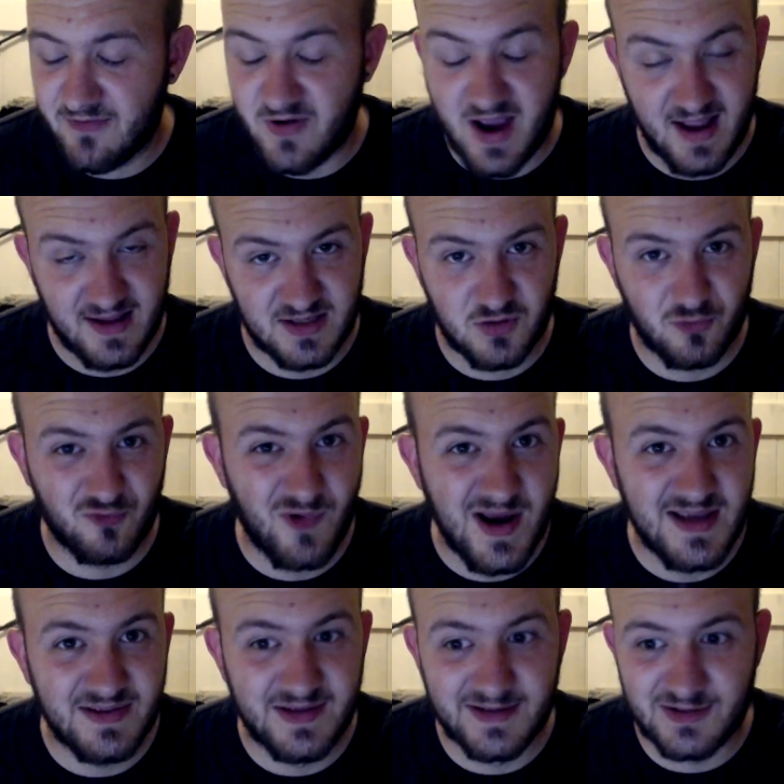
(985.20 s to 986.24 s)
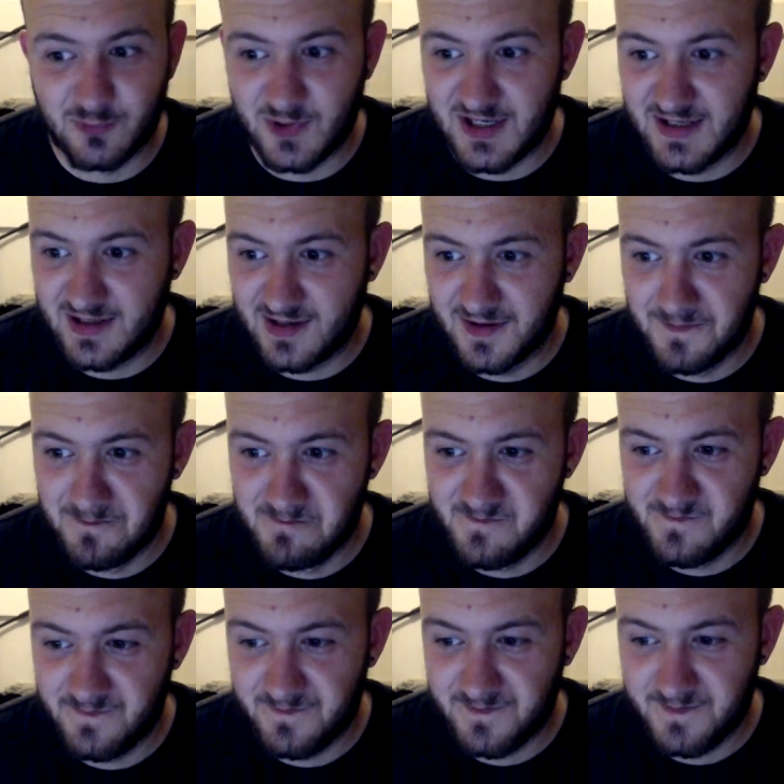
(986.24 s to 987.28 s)
If I had to rate this week...
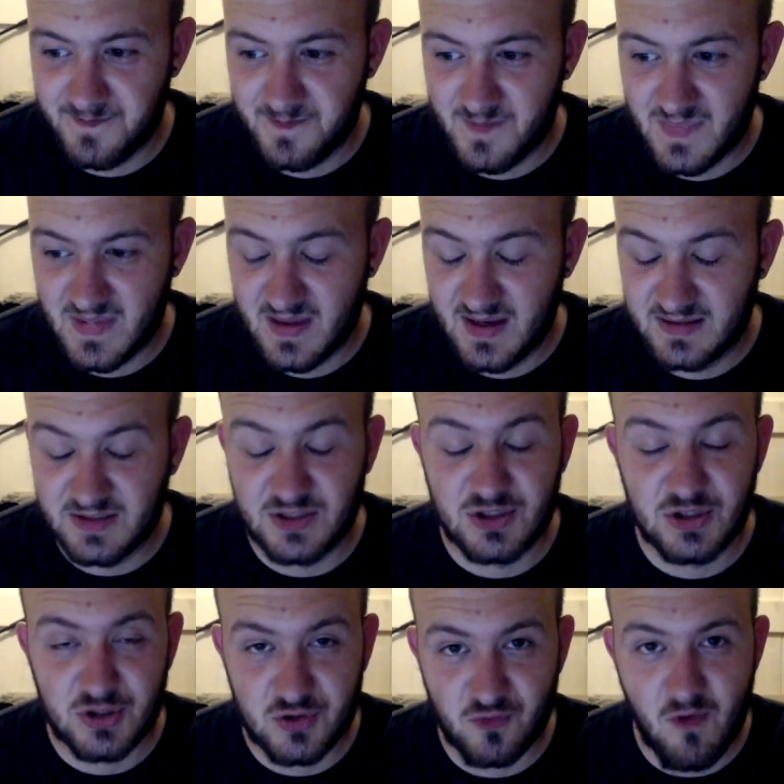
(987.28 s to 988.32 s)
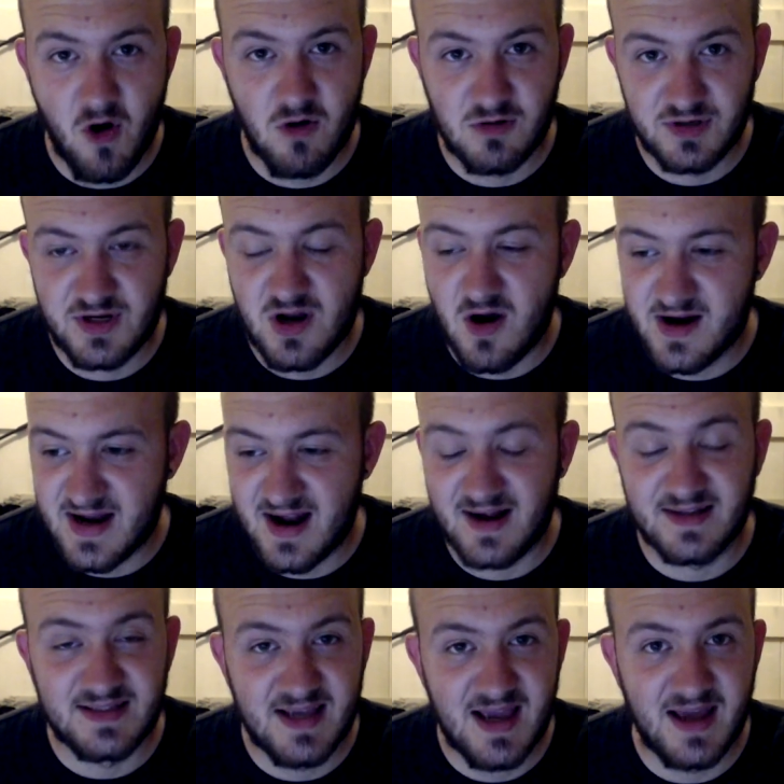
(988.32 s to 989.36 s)
It's a strong 9
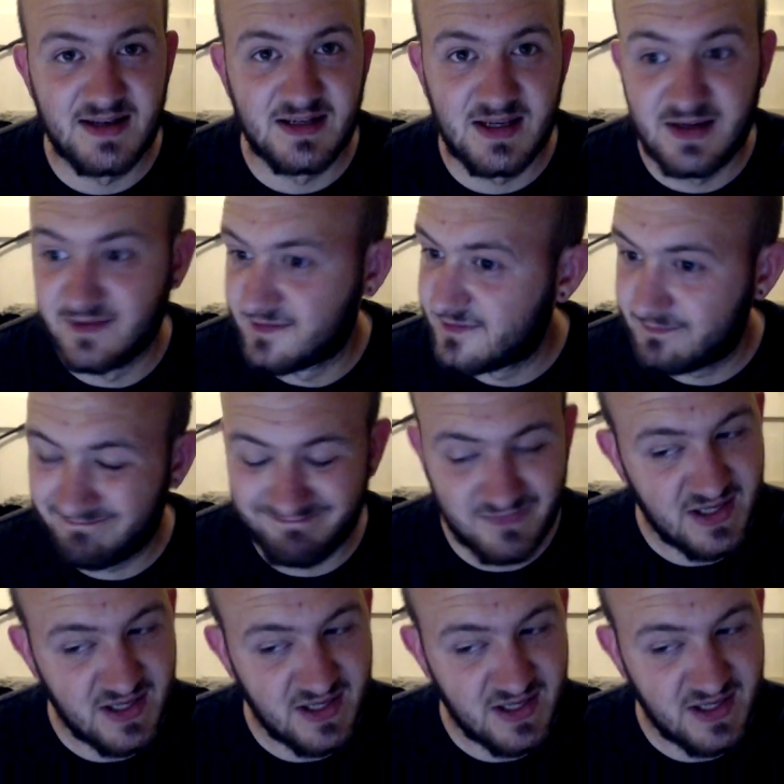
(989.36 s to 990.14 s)
out of 10, if